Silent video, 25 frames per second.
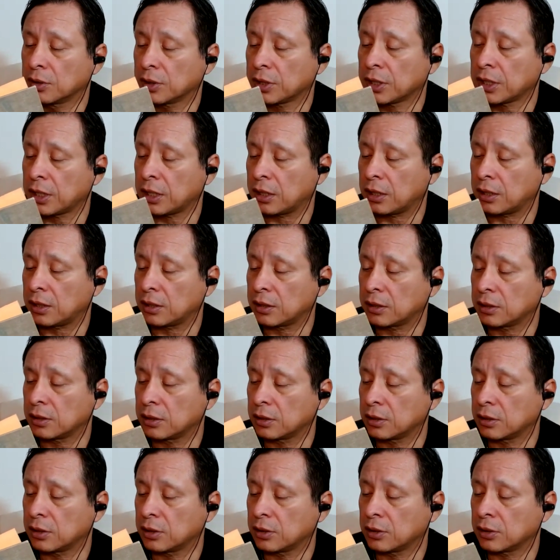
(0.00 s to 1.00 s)
yeah,
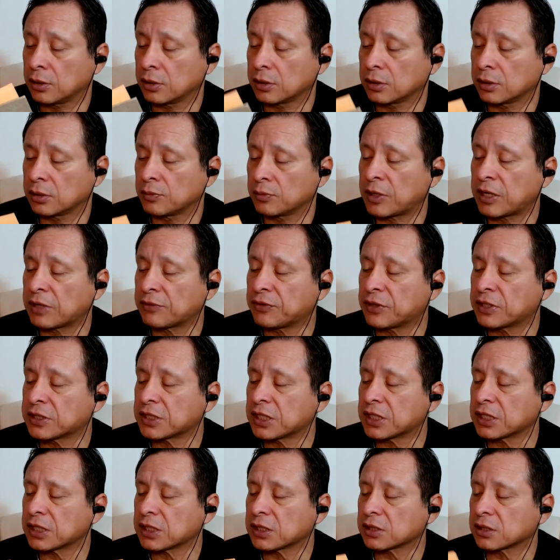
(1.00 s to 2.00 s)

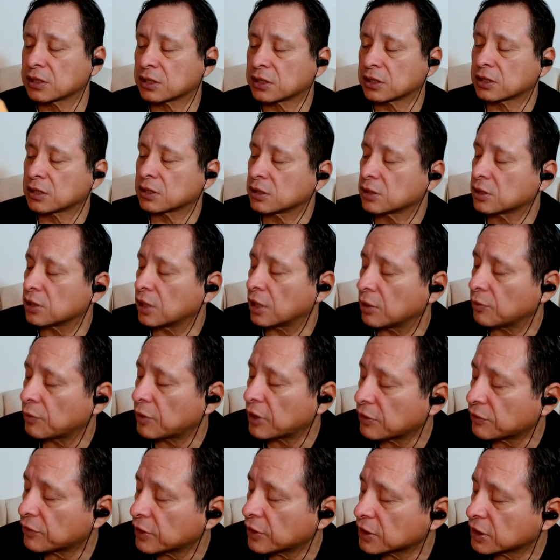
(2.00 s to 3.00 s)
metaphysics,
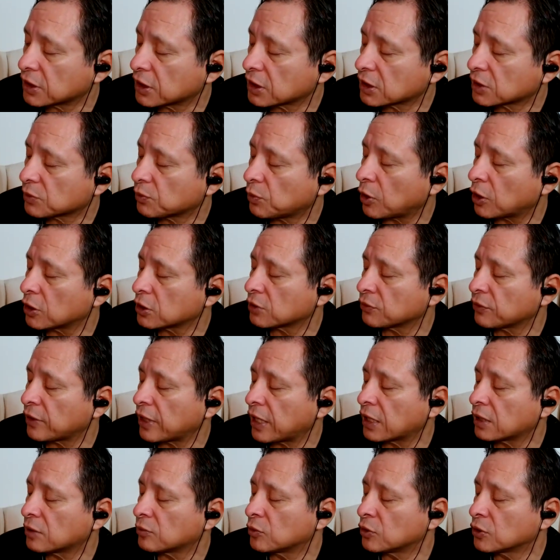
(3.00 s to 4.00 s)
parts of
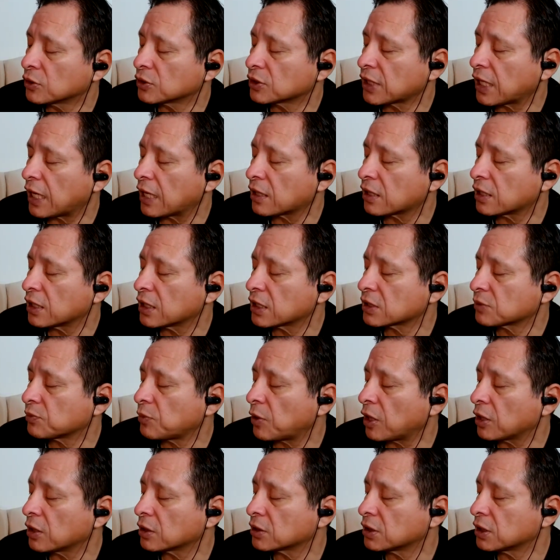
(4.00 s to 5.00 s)
animals, ethics,
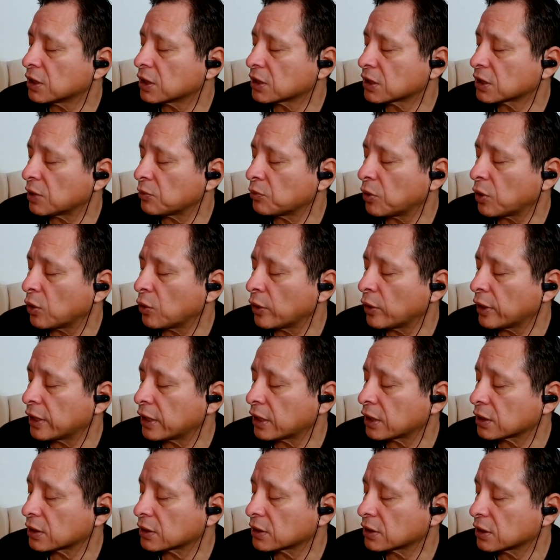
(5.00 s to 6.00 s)
politics, and
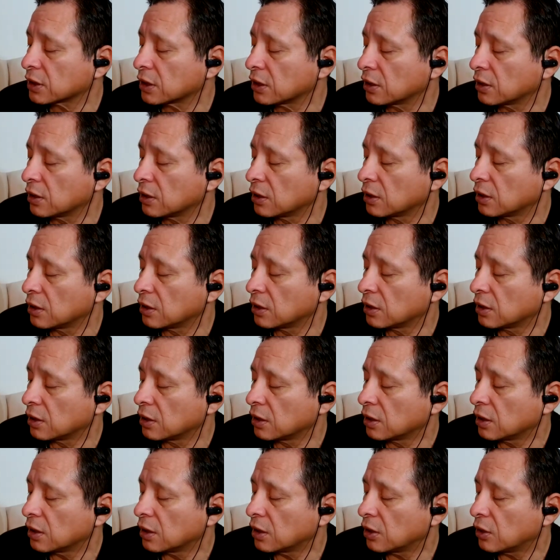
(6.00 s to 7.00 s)
poetics.
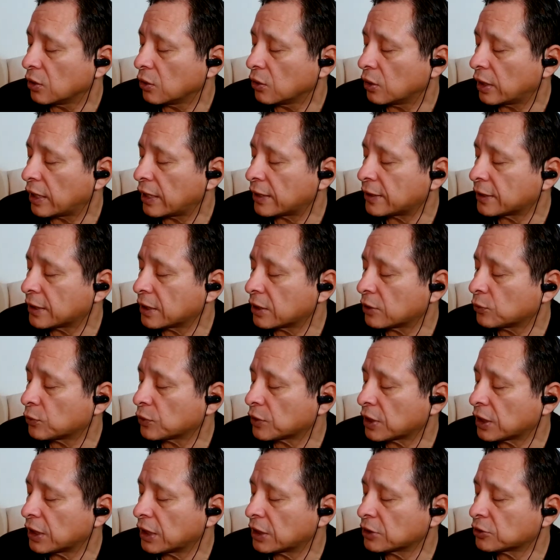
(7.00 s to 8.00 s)
Edited
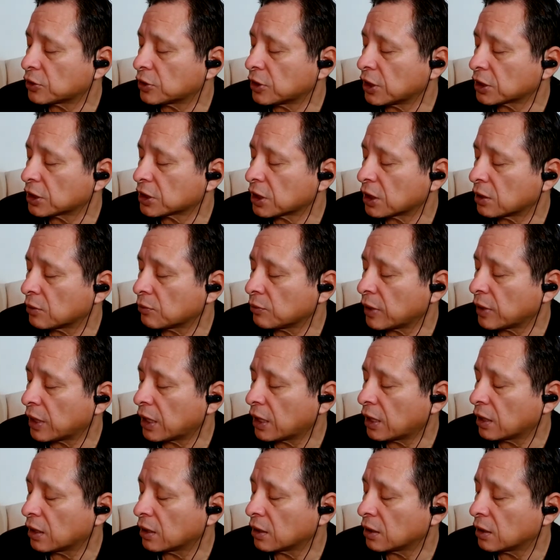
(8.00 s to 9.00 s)
with an introduction
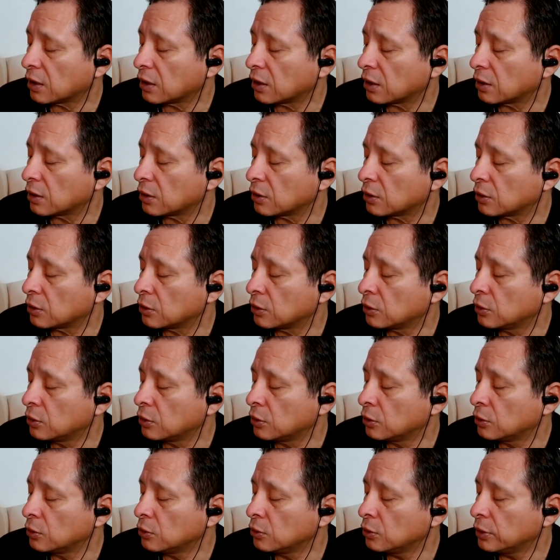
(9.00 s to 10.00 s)
by
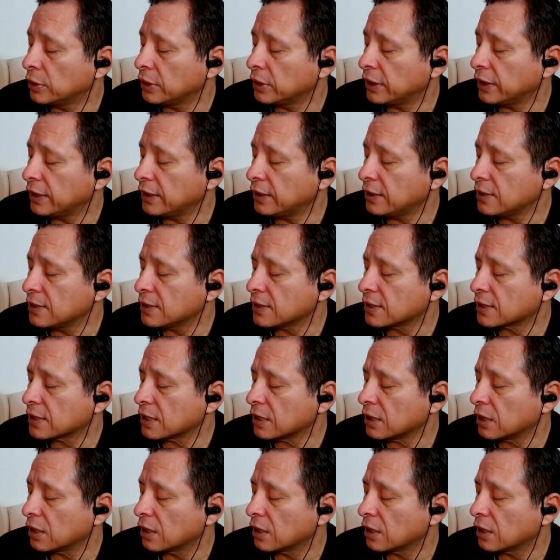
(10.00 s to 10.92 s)
Louise